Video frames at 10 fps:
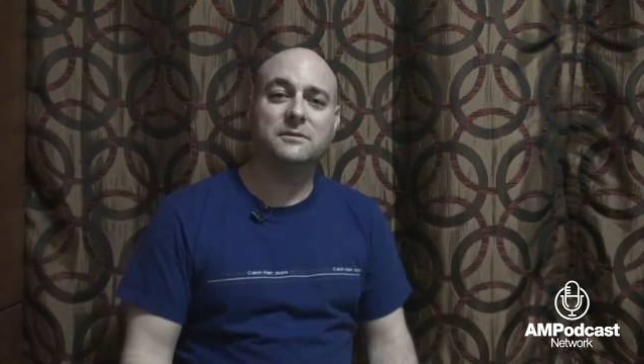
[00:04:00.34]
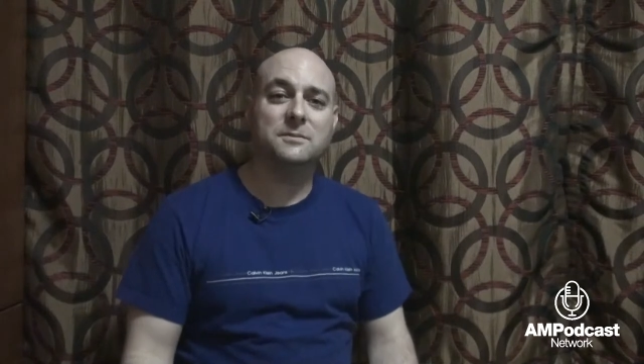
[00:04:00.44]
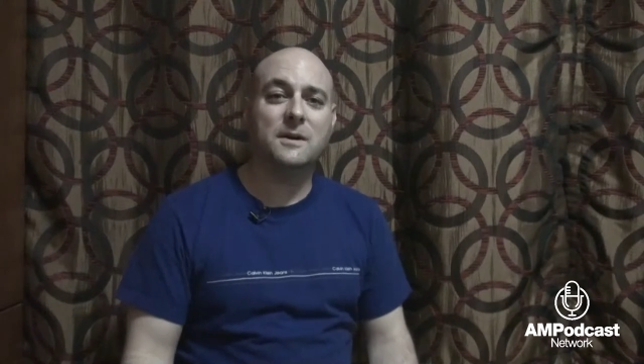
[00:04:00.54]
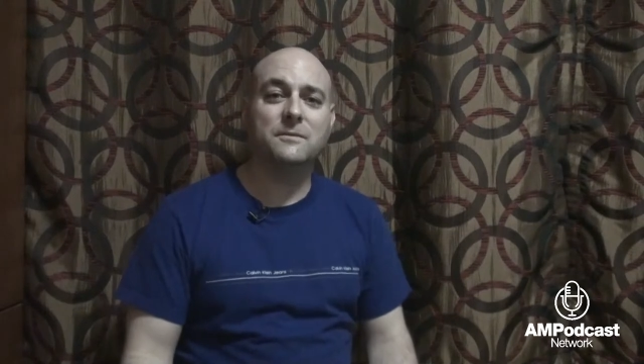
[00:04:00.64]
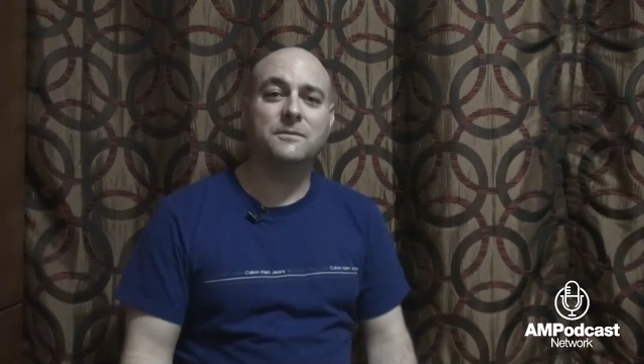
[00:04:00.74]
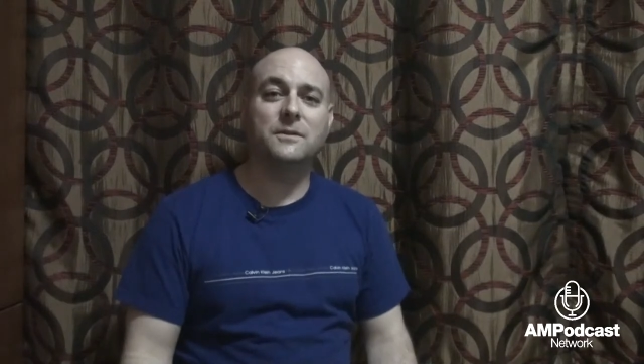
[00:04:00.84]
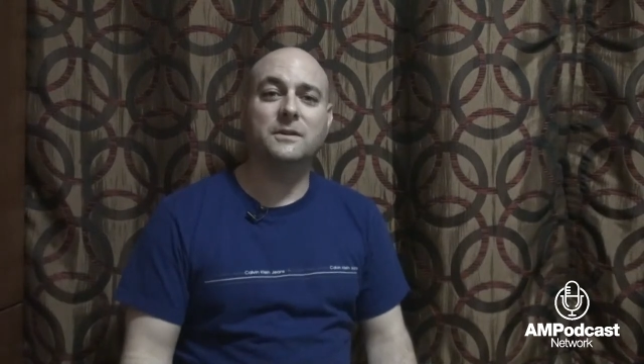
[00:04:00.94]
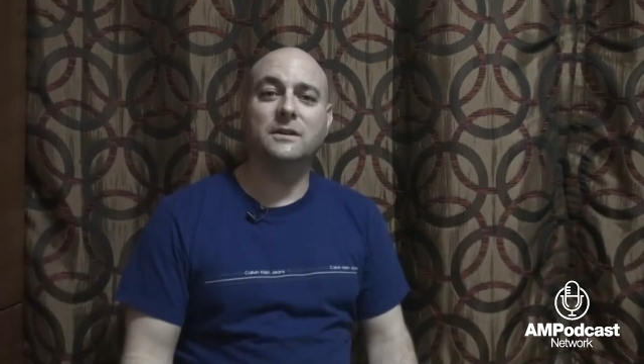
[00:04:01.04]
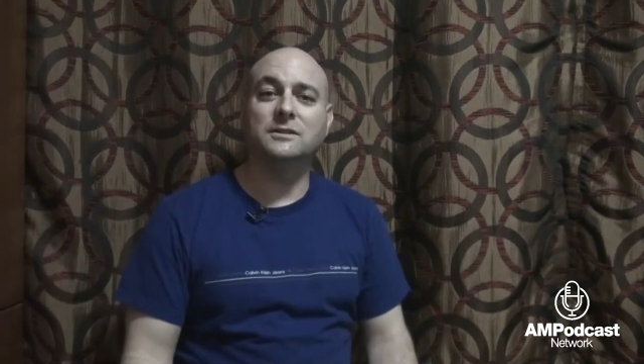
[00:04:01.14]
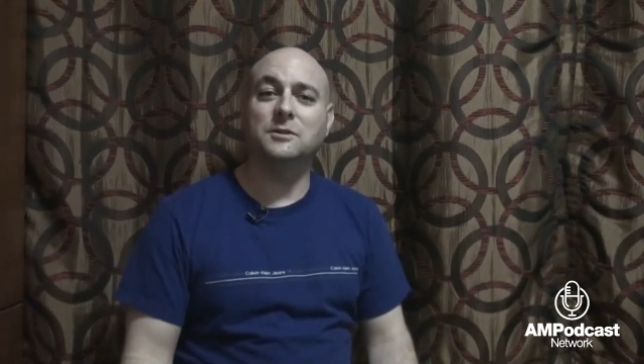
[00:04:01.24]
to respond
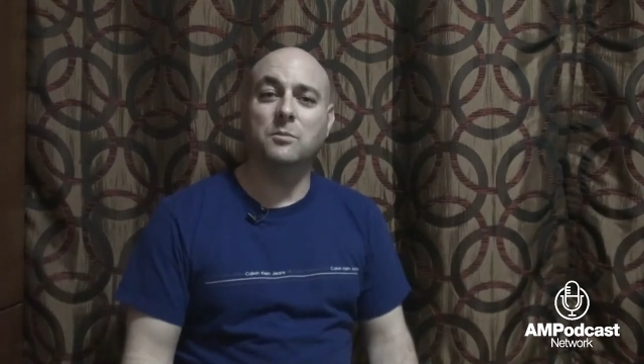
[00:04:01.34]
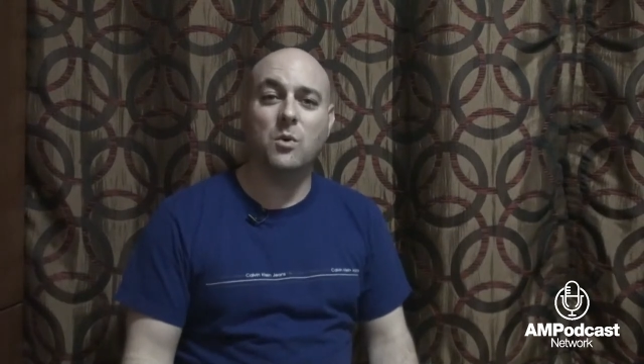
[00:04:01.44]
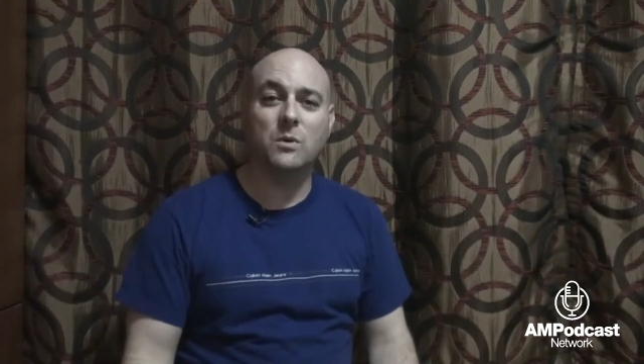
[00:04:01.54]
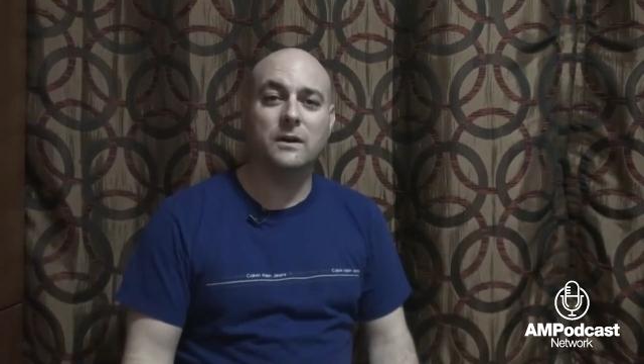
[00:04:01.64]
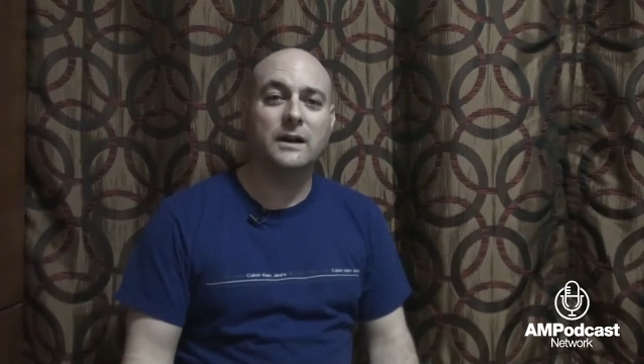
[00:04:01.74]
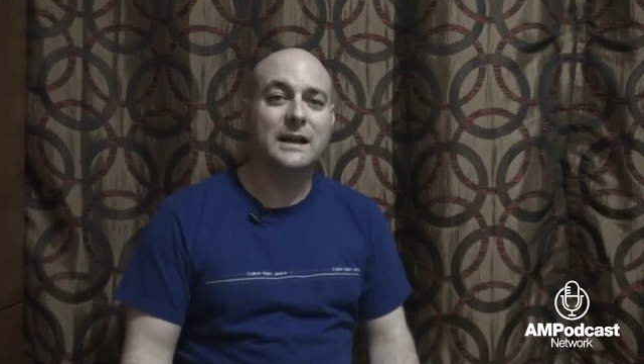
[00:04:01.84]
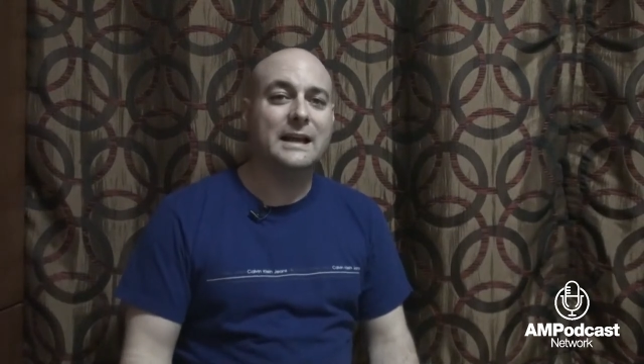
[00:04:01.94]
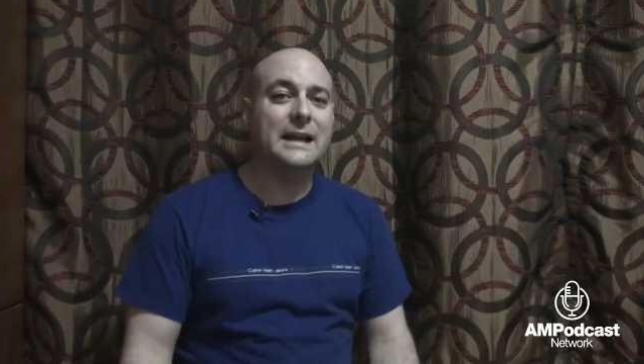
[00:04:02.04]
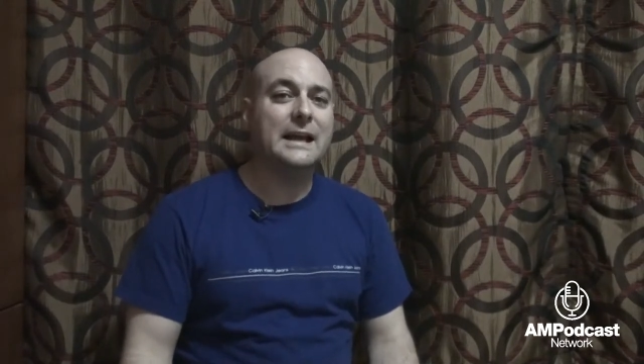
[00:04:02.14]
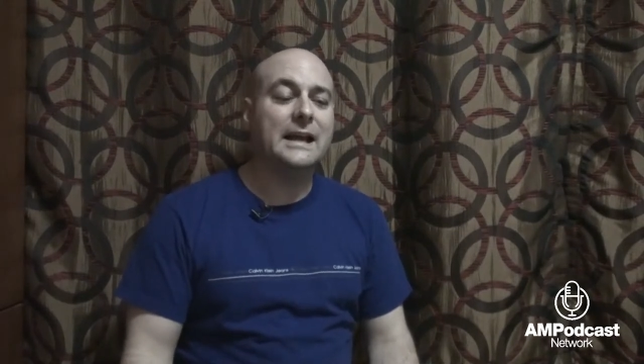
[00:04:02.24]
for support.
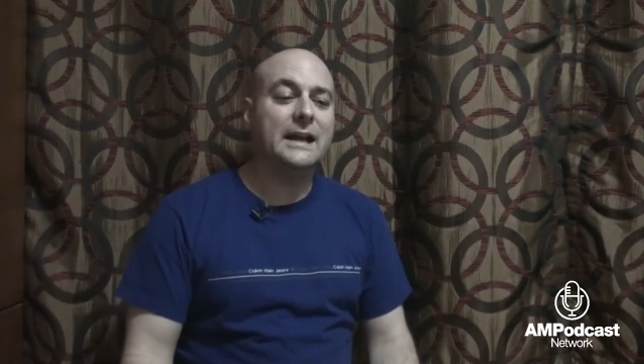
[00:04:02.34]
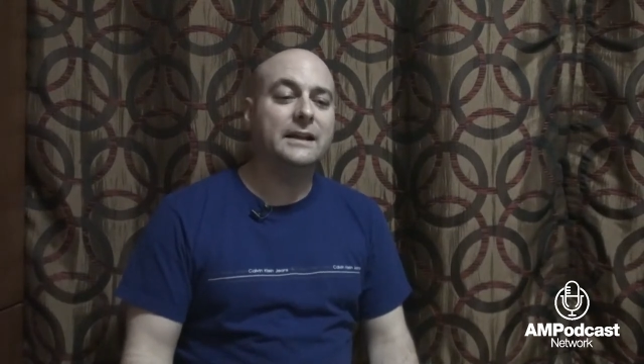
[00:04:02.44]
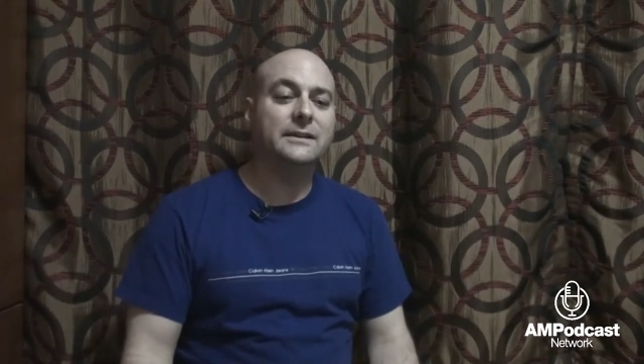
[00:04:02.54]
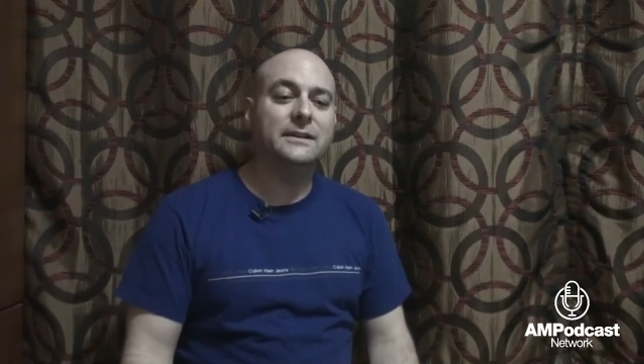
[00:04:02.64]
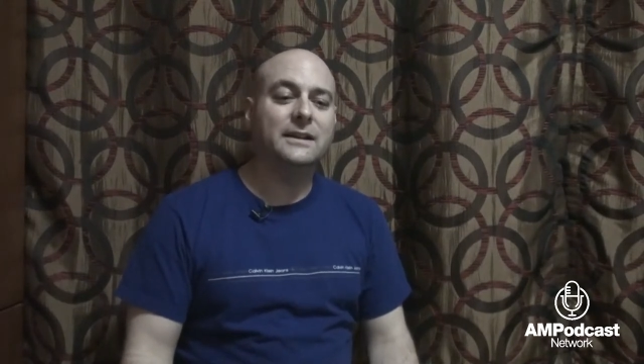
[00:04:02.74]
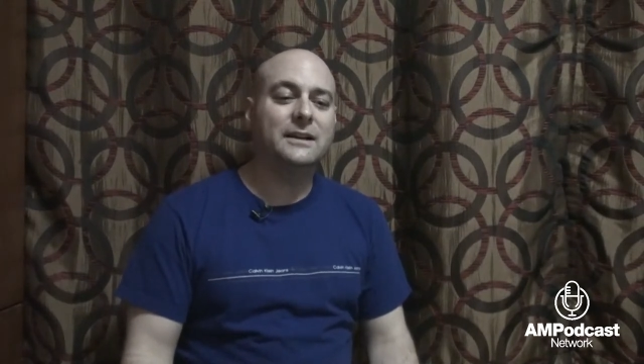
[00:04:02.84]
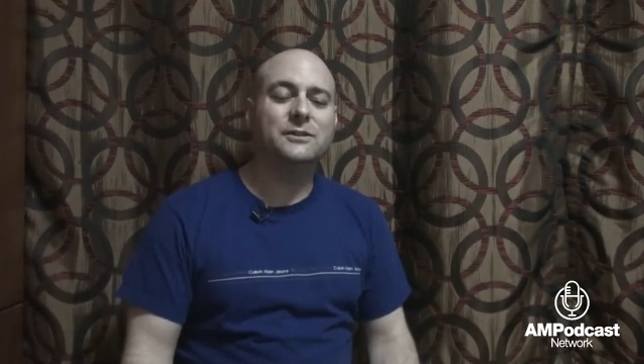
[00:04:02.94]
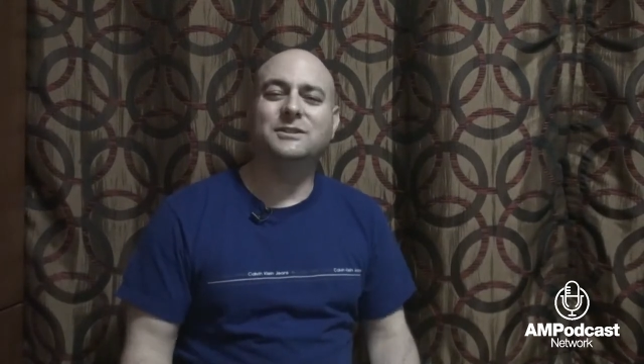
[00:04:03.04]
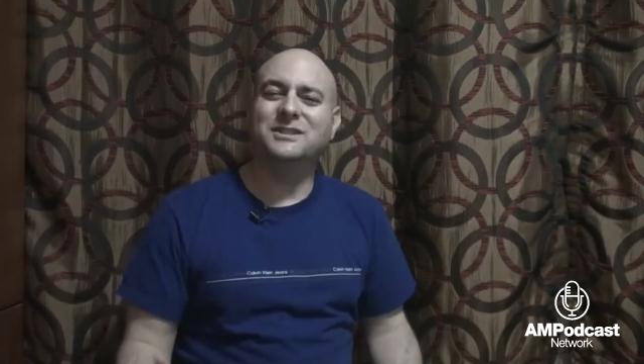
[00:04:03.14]
And I don't know,